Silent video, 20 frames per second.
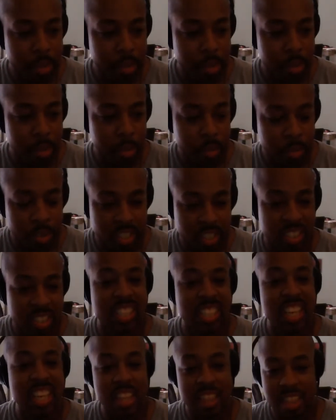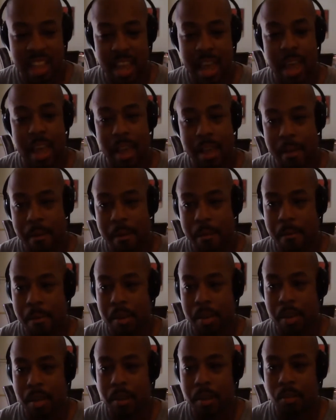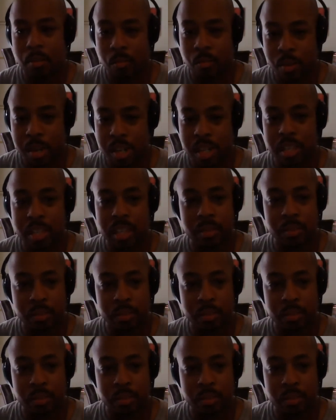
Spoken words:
to see that really,